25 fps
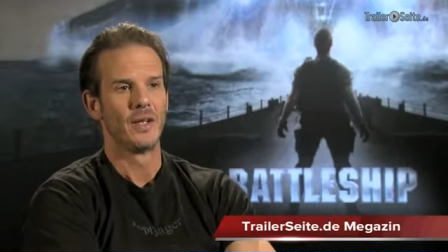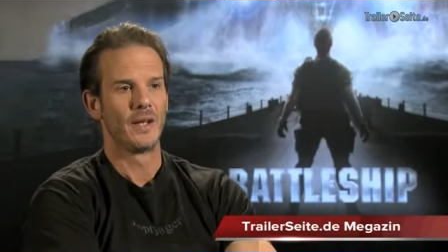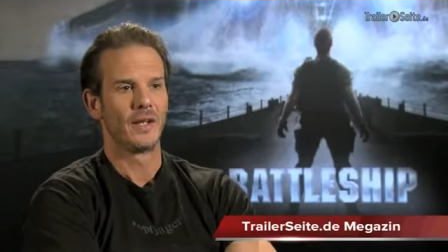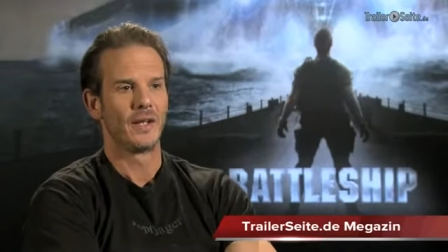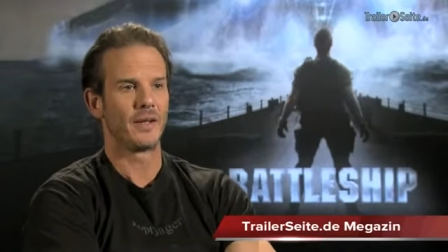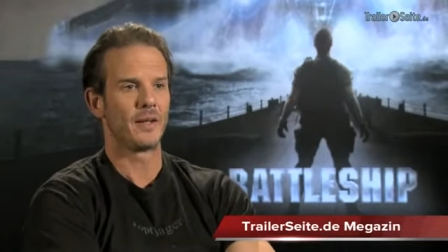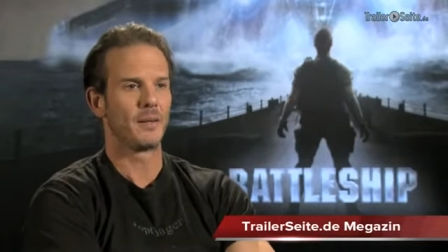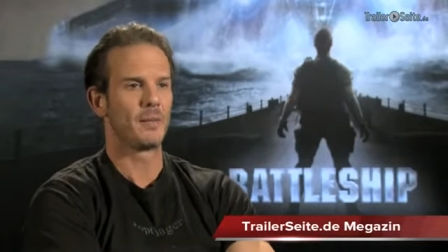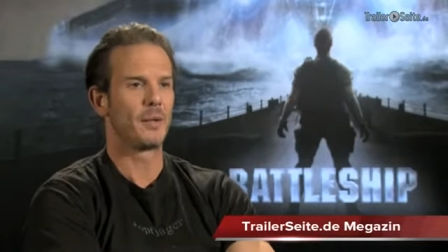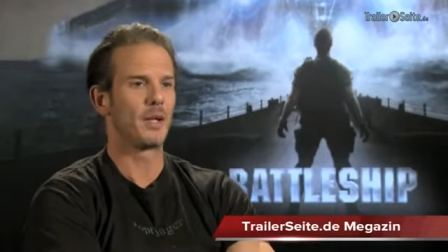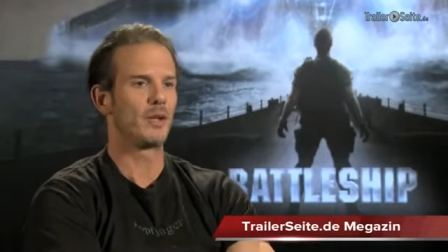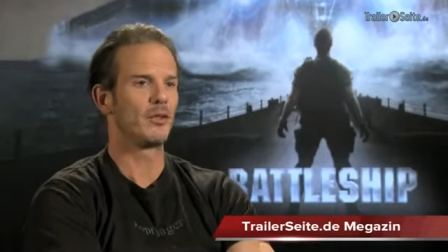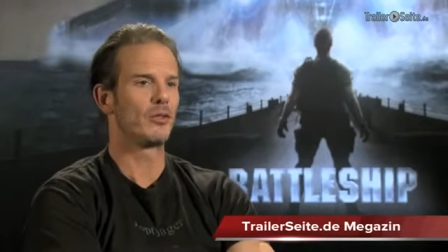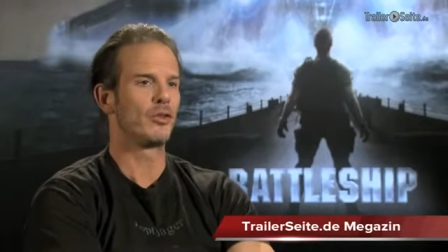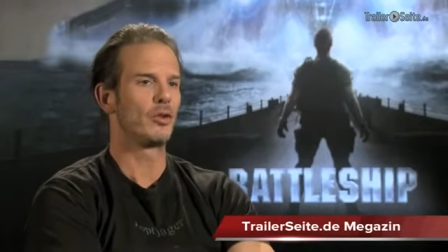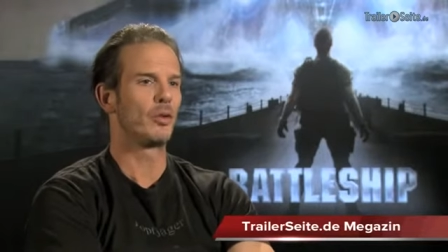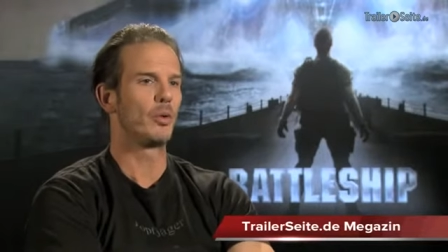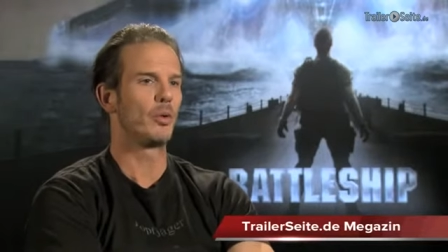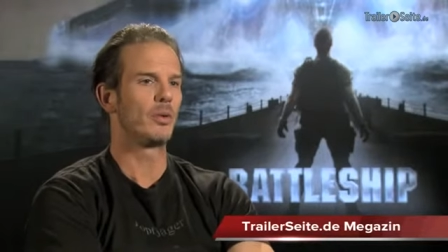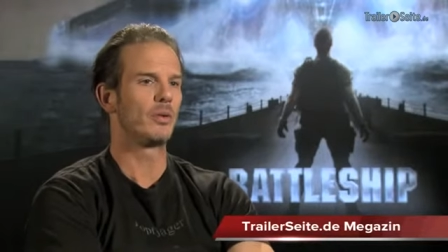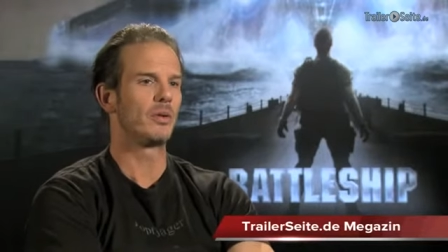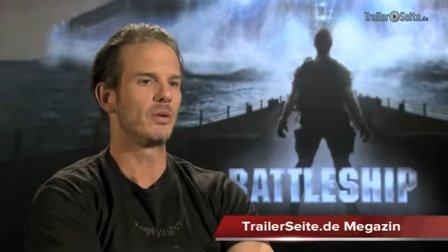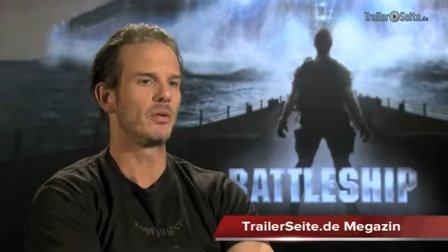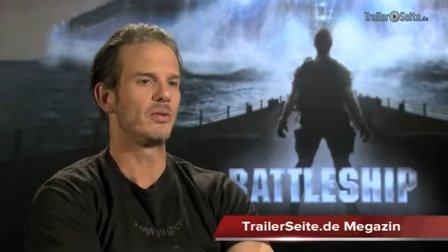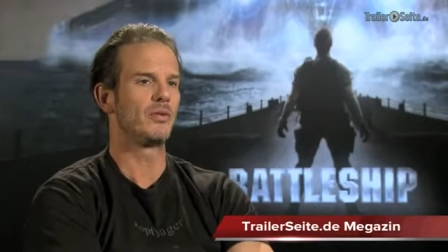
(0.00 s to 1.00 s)
And they're about
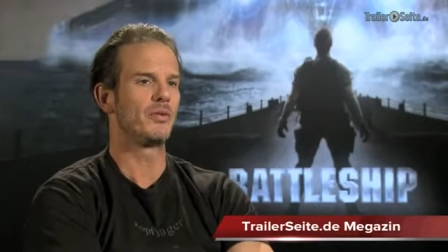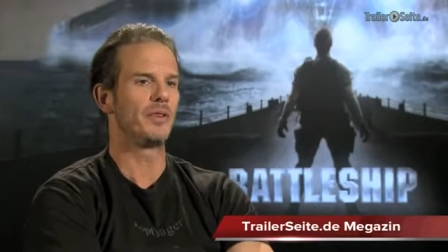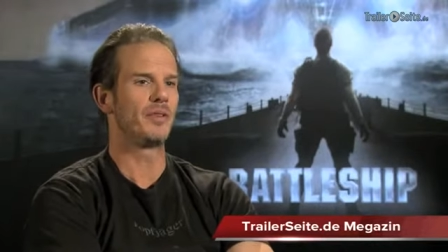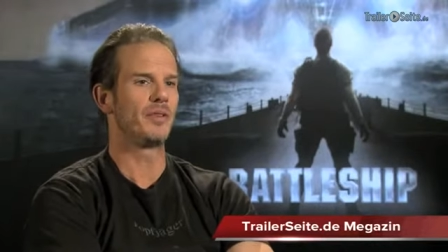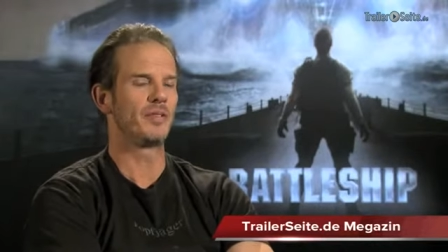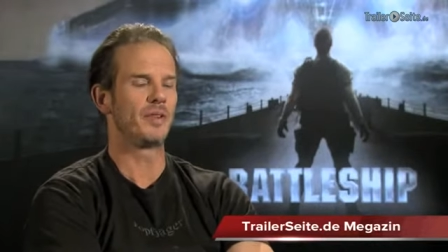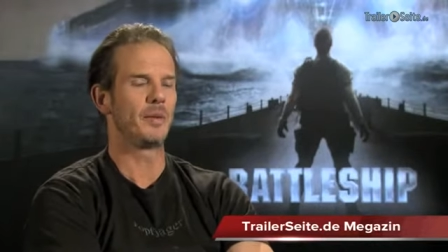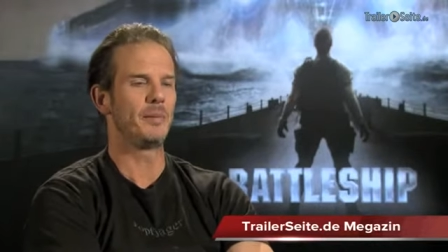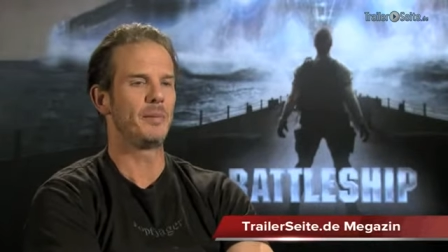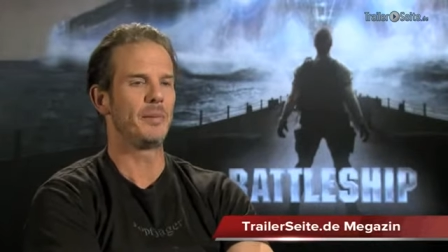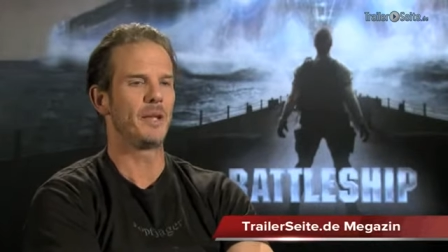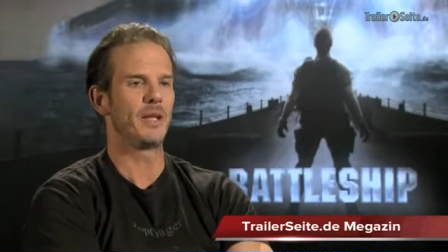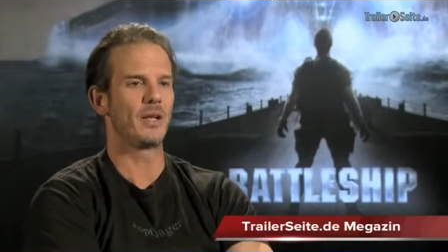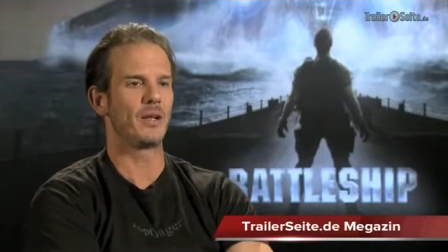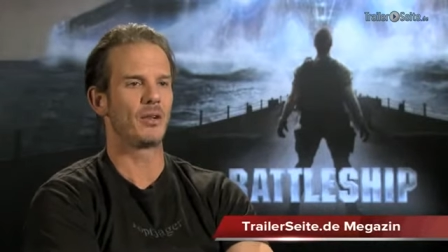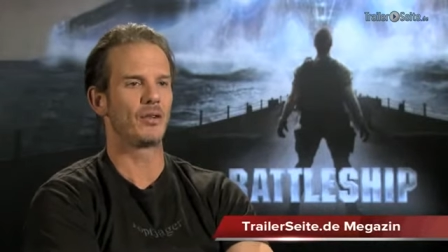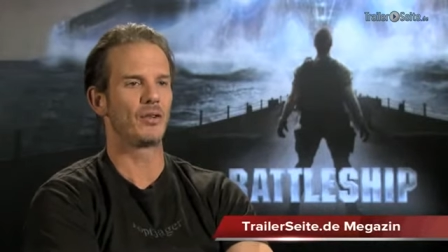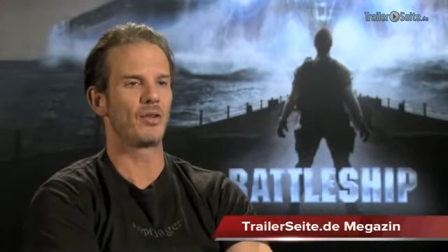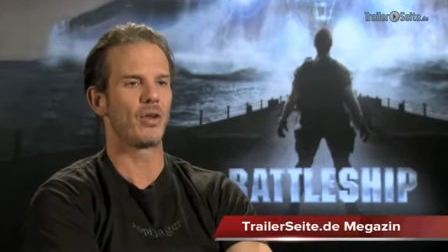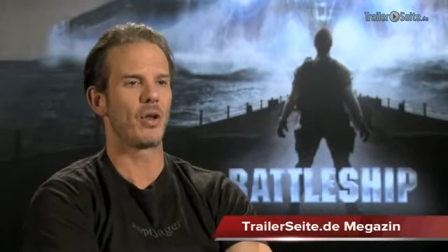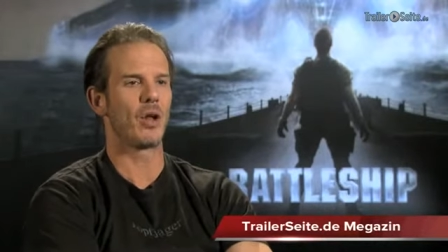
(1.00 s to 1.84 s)
250 meters